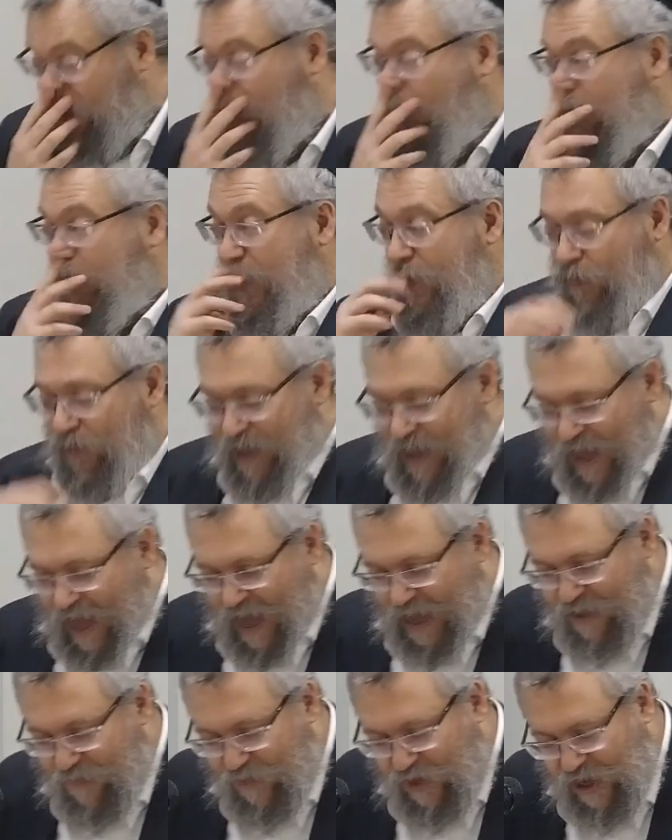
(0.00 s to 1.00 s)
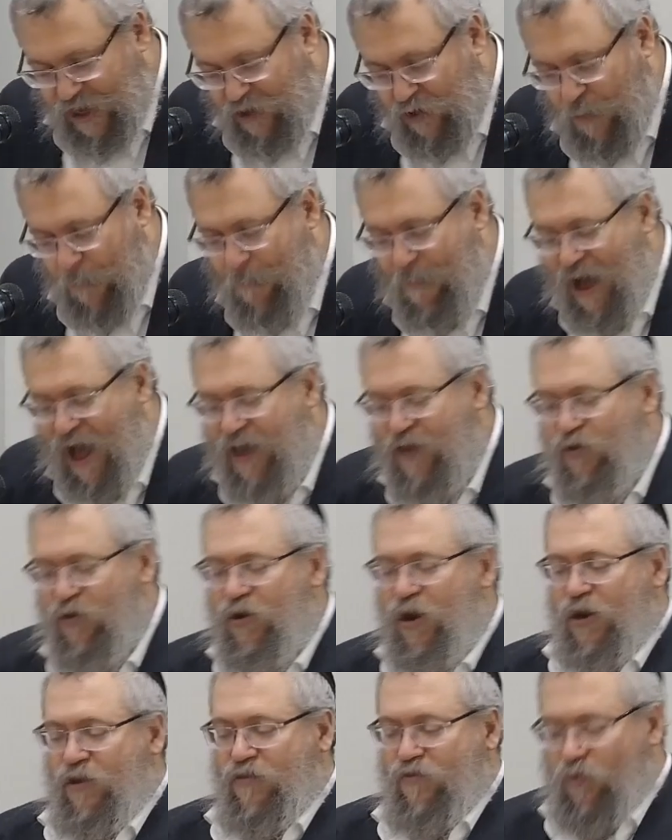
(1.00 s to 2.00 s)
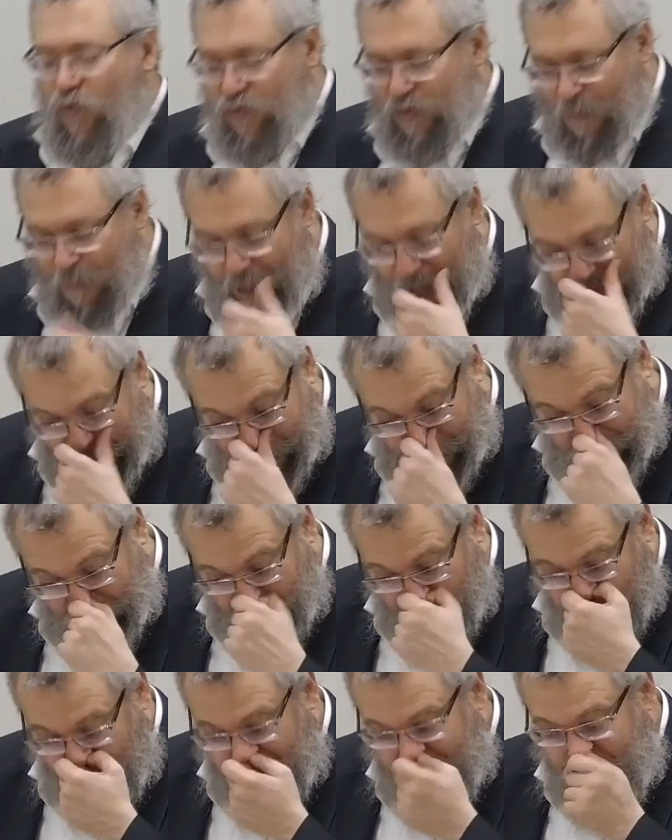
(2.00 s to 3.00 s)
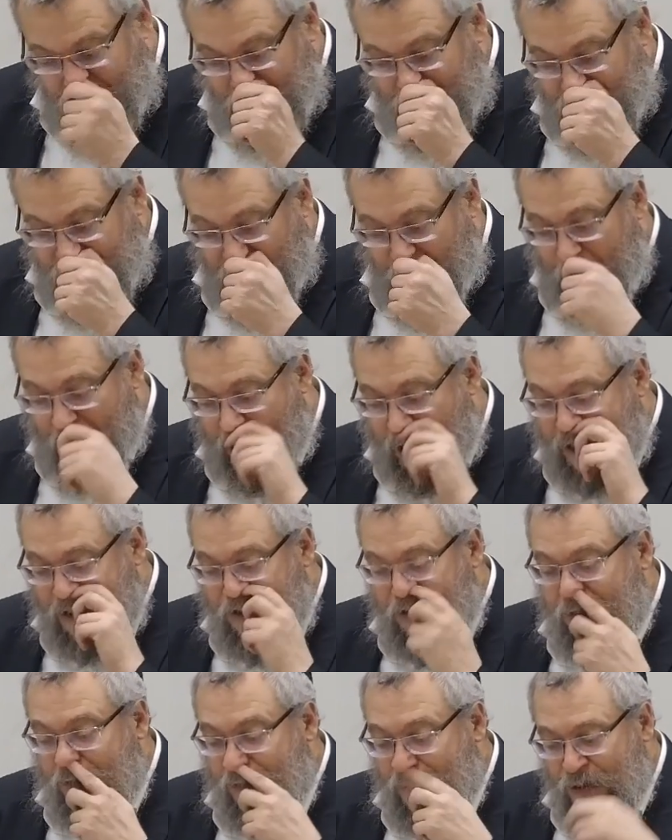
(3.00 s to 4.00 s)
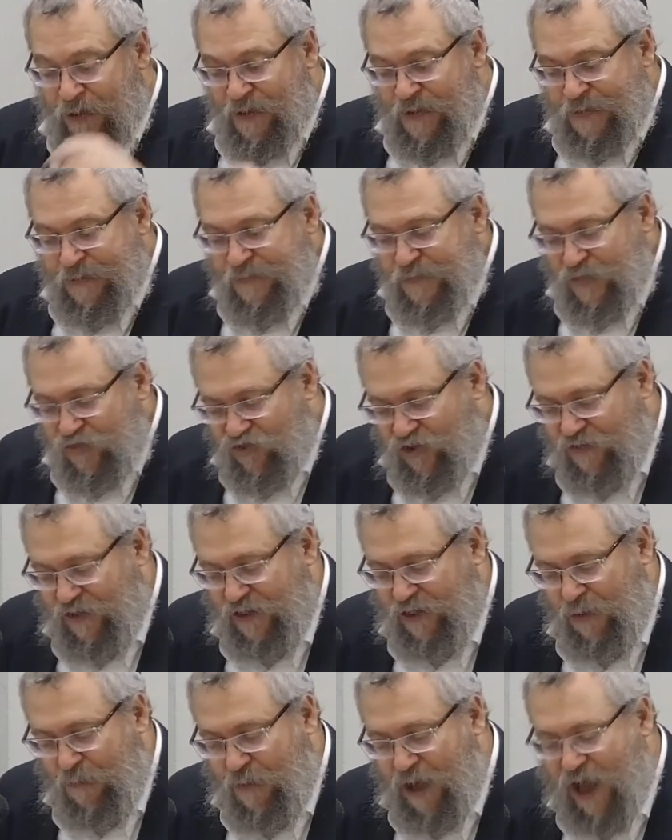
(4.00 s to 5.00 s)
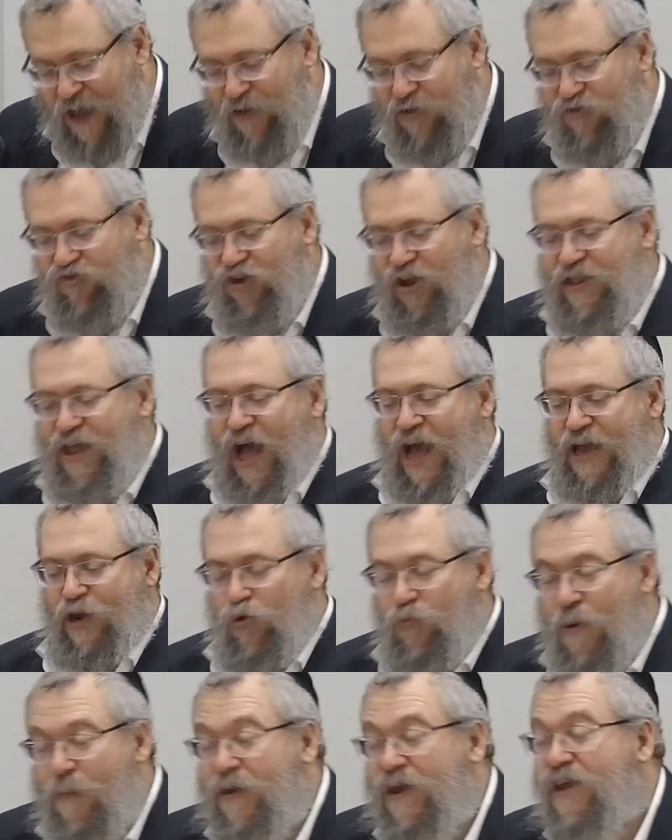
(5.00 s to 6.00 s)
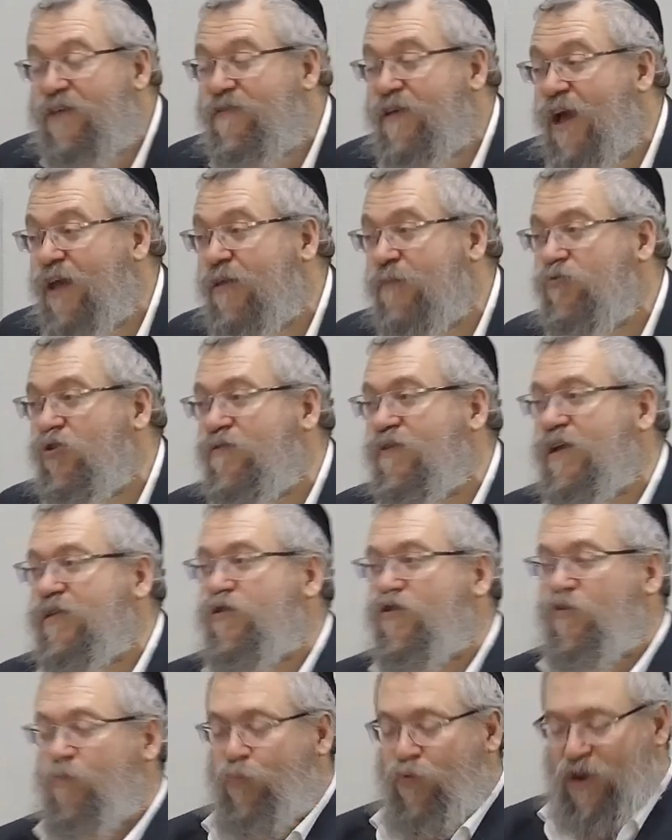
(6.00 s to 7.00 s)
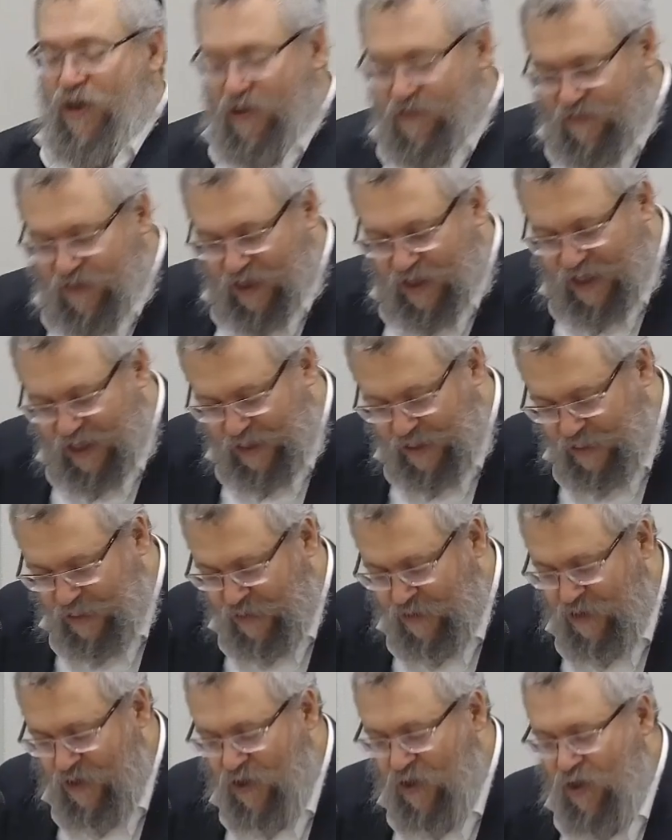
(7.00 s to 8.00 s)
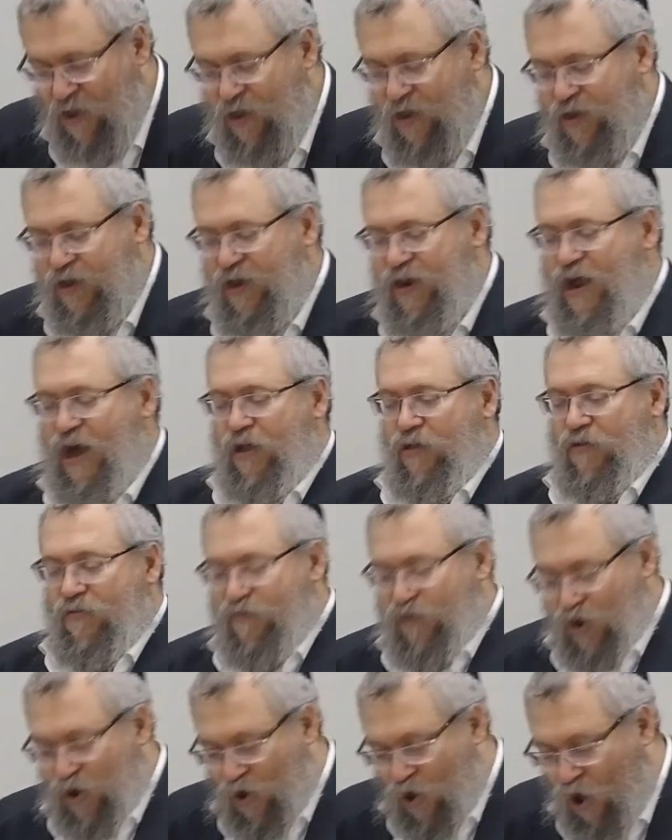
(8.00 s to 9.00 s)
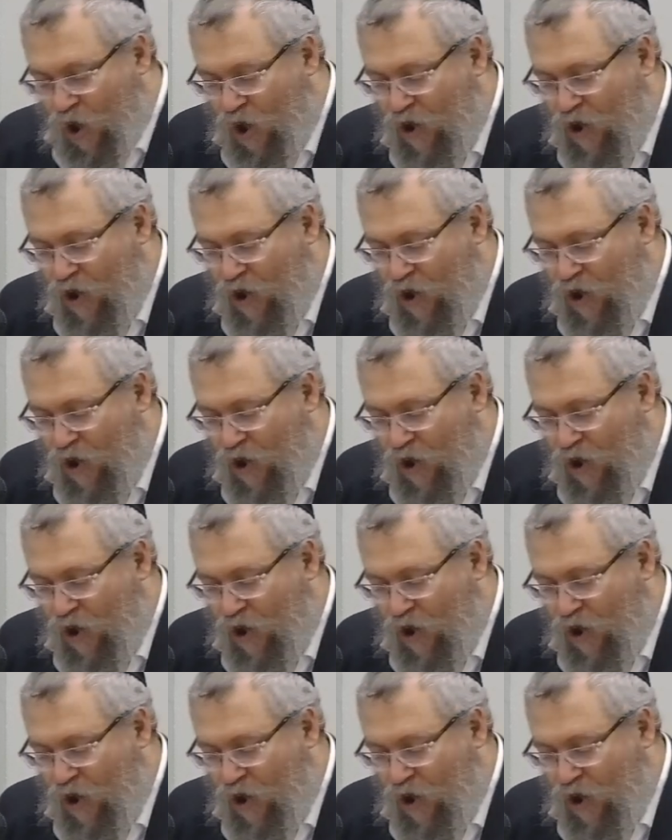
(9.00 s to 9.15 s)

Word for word: it's coming out from the Bina of Atzilus, which is already a state of yesh, it's passing on further into Malchus, which